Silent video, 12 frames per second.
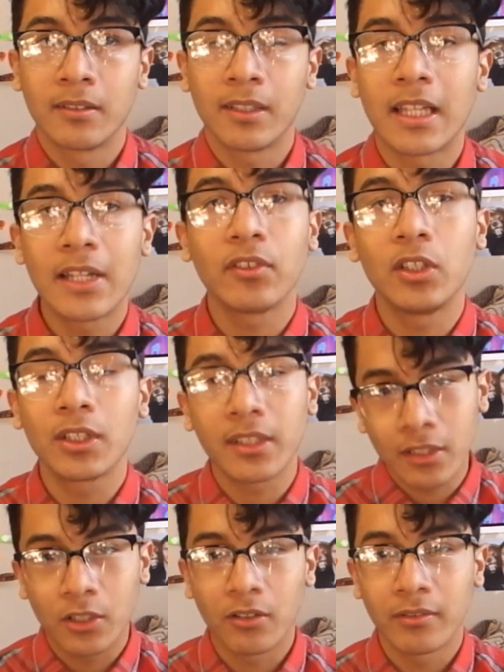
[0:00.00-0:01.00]
I never looked
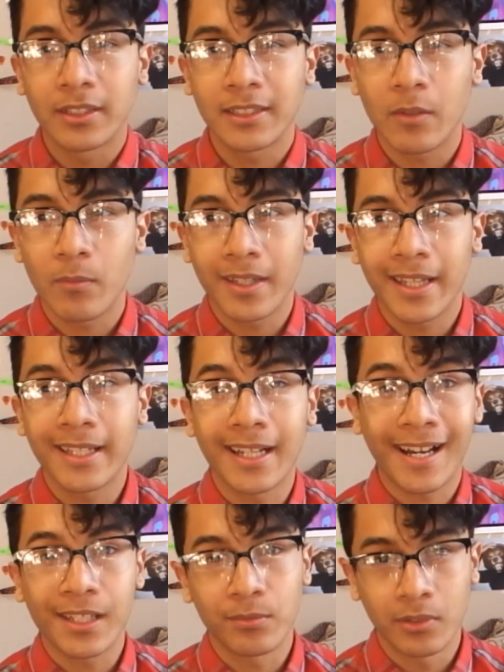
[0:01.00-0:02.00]
at a girl the same way that
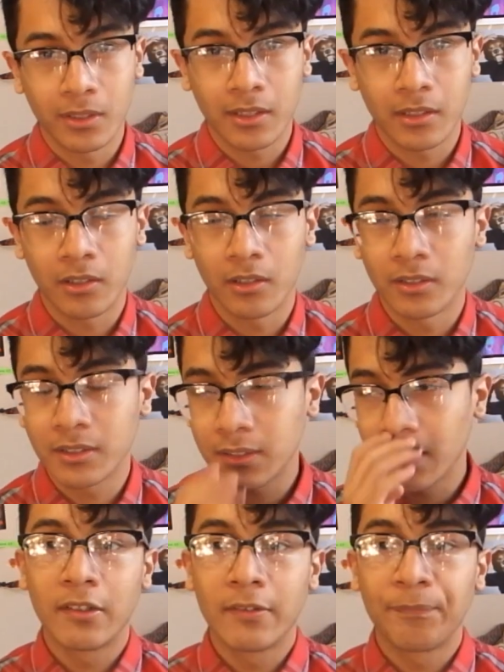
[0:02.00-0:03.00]
guys would look at
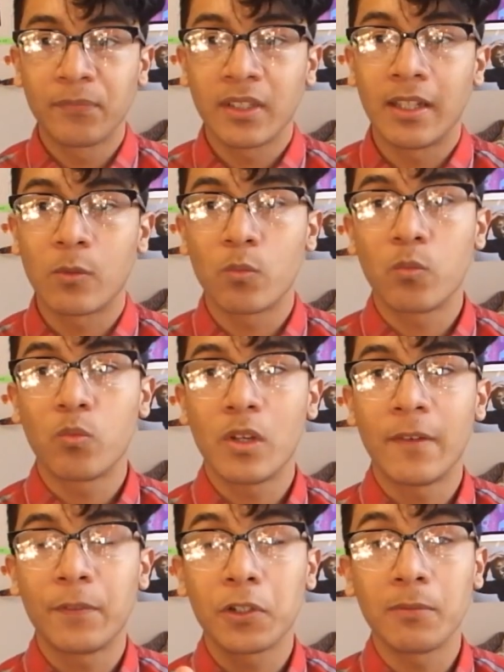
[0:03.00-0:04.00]
girls. Like,
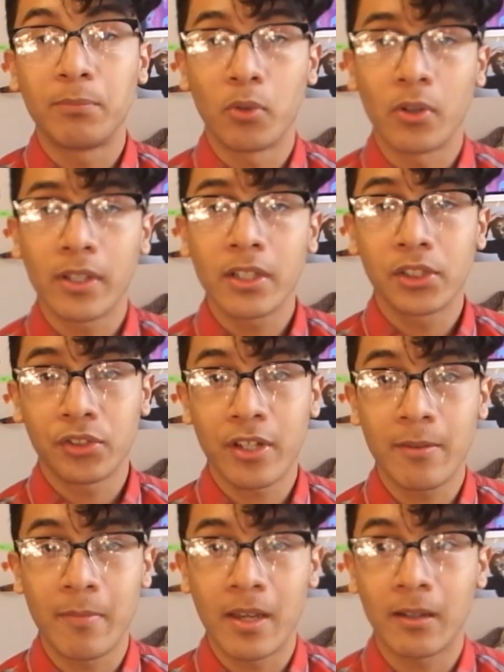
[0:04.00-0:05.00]
if you're a boy,
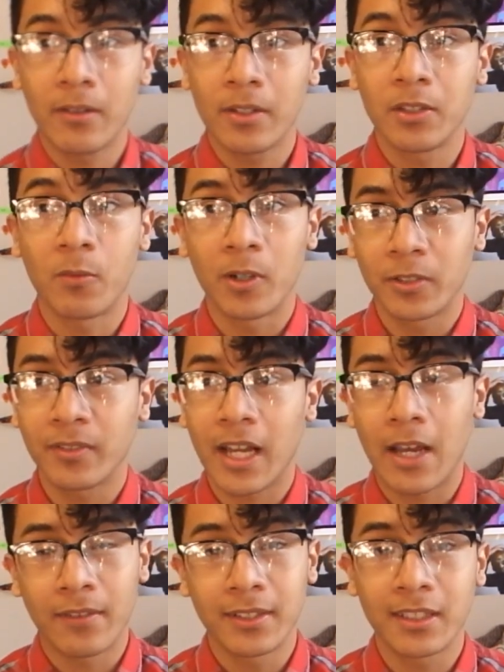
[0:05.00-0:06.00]
straight male, and you're wondering
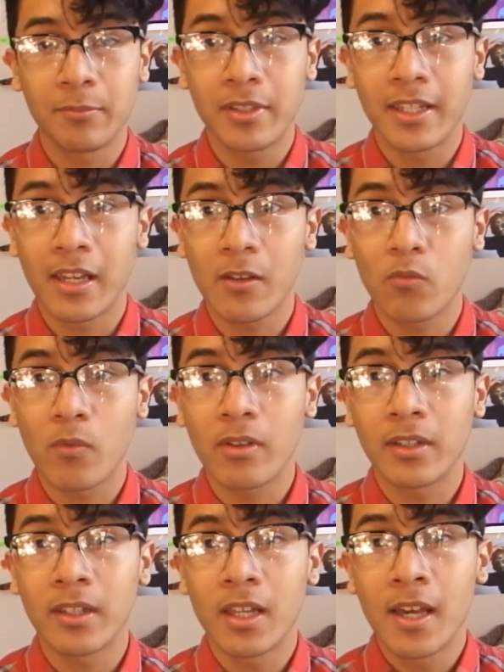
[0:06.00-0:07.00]
how it is to be gay,
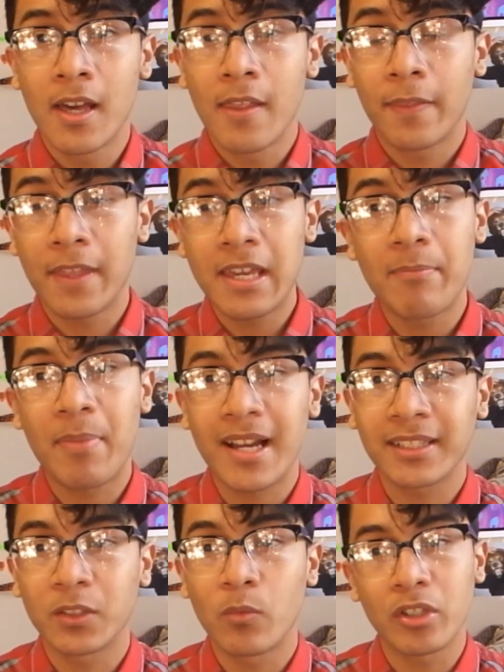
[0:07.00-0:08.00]
think
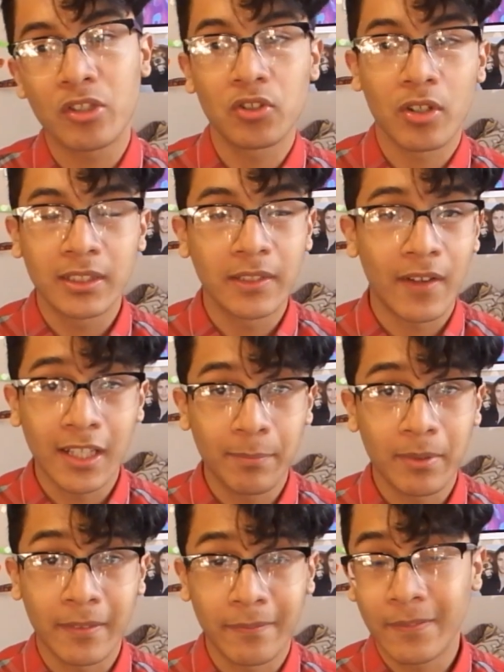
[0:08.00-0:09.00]
back to when you started
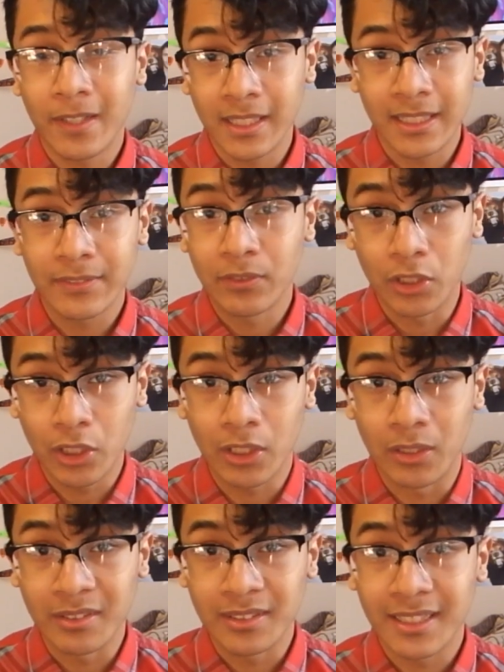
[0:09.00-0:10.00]
developing feelings for
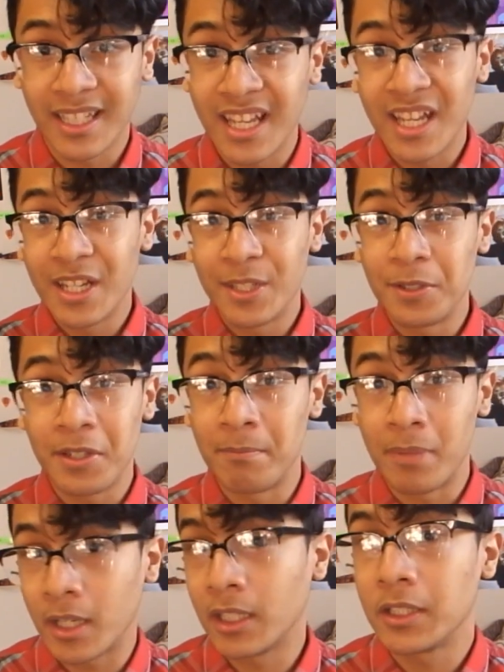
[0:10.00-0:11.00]
girls. You
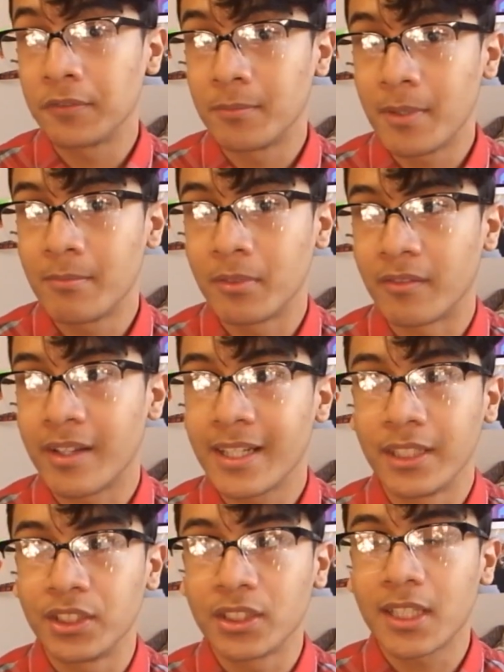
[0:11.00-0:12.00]
can barely remember, right?
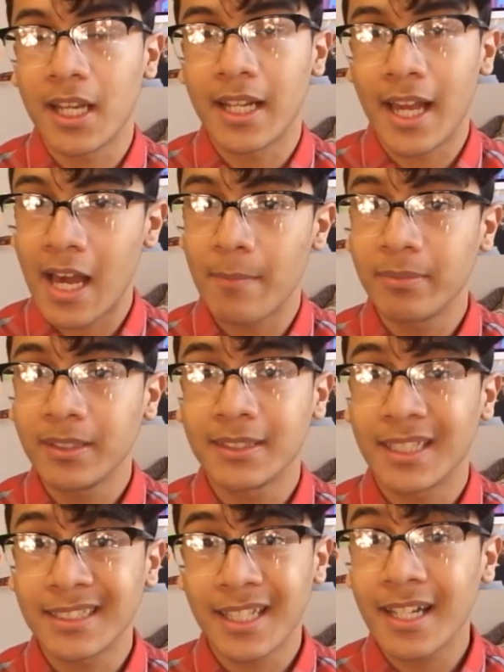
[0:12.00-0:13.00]
It just kind of
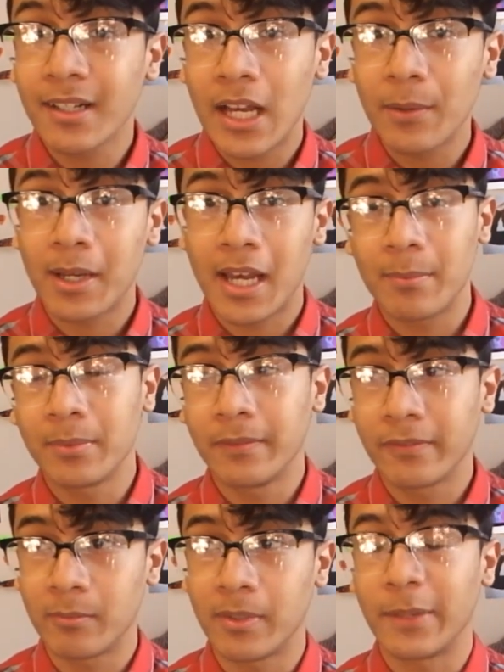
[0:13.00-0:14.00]
happened. That's kind of how it
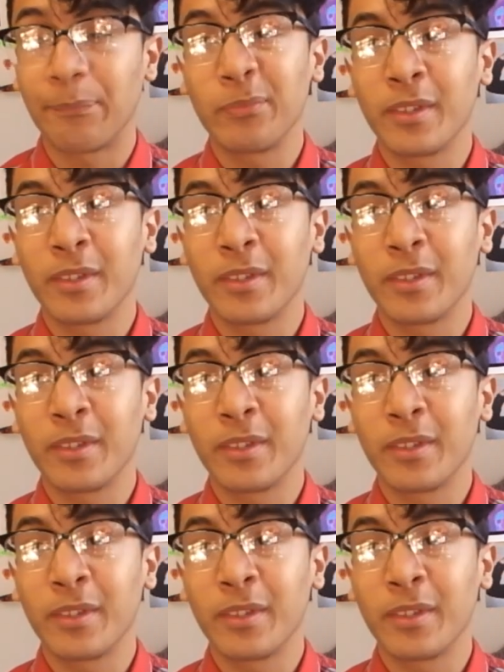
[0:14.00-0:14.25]
happened for me.